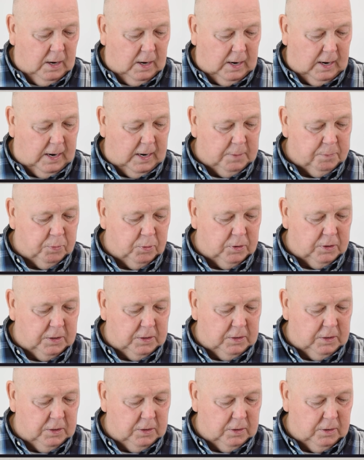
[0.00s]
I put
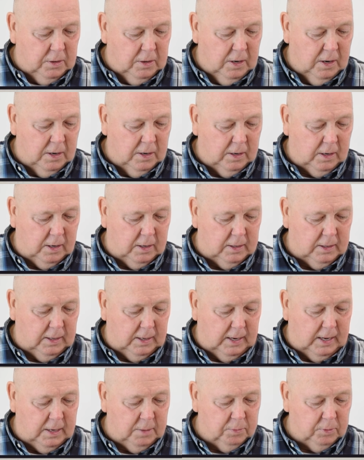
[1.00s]
in here a
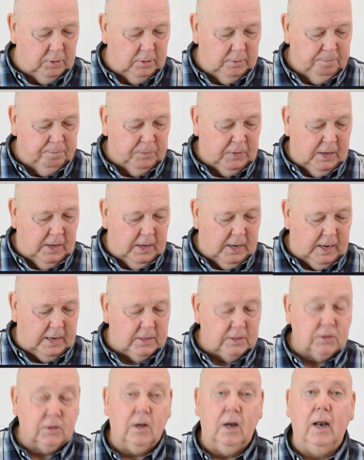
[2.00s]
label
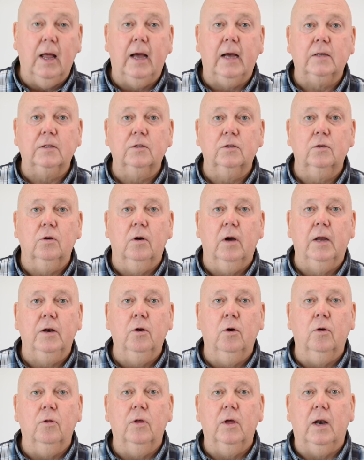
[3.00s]
as class. So I
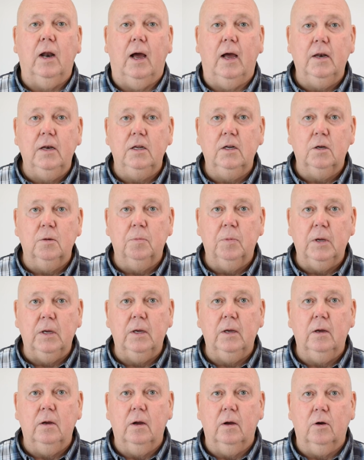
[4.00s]
know that I need to
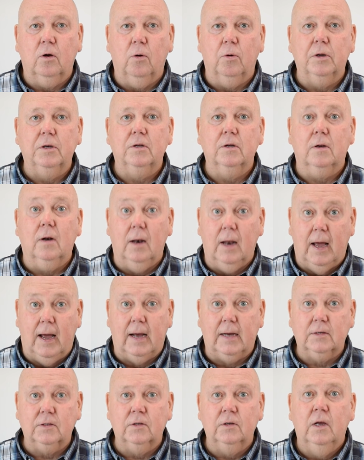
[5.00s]
be going to
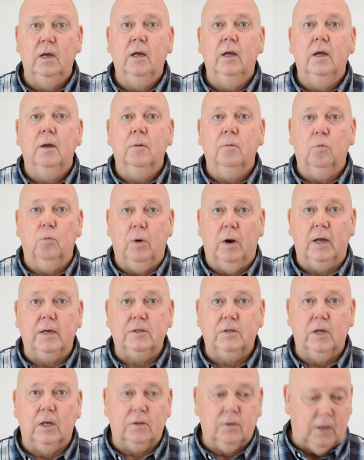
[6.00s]
class when I
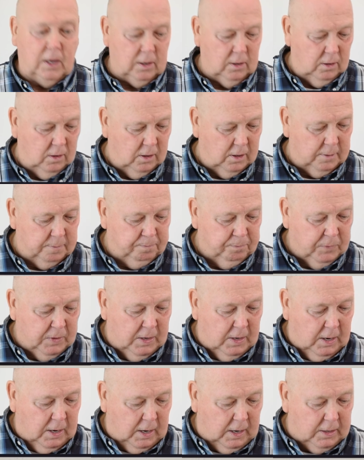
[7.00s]
set that alarm.
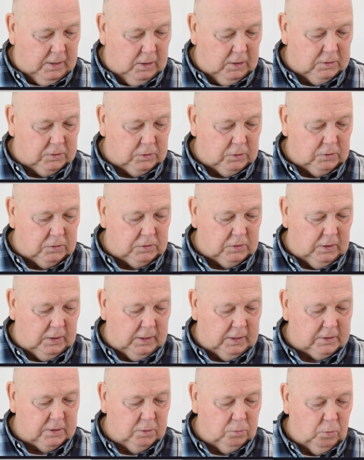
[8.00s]
I also
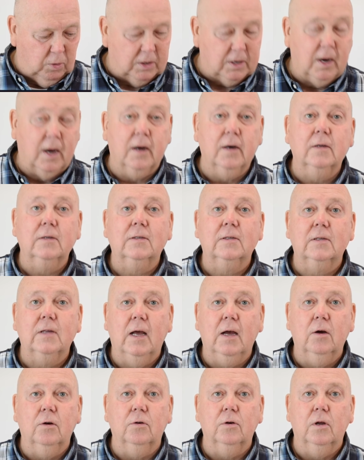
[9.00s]
selected what kind of
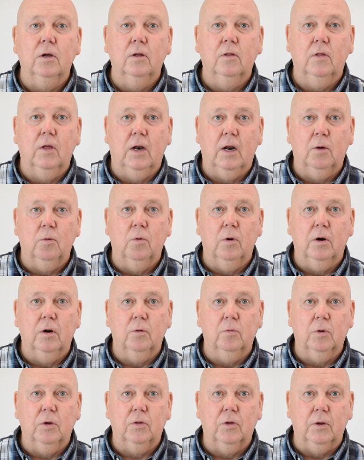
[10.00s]
sound that I
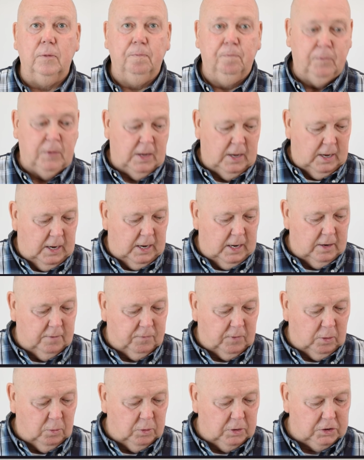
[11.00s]
wanted with it. And
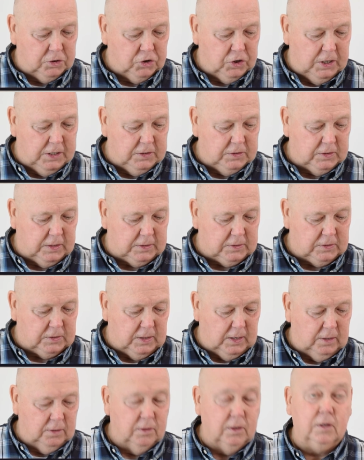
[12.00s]
if I want to change that
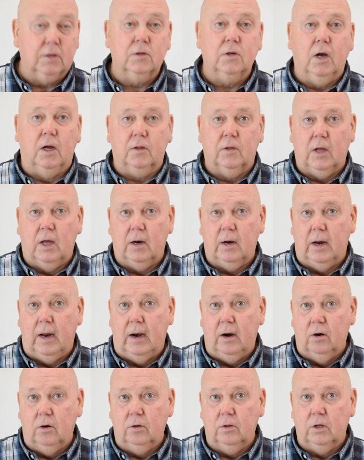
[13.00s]
sound, it's got that
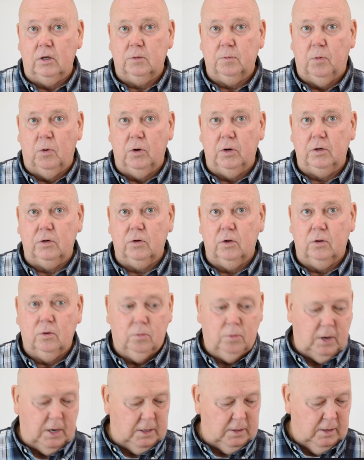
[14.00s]
arrow that's pointing to the
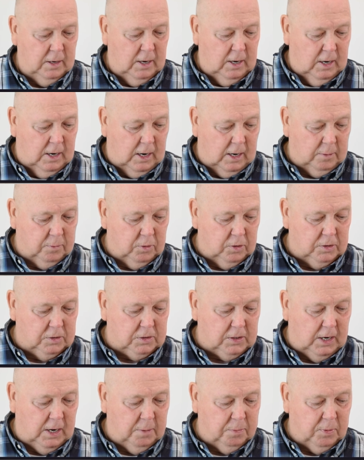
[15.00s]
right. I'm going to
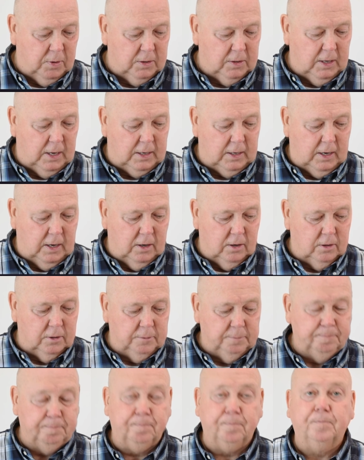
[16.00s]
tap on that
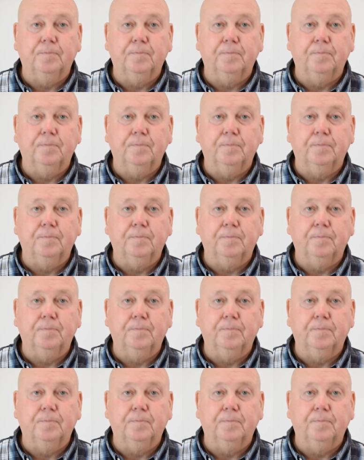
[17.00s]
arrow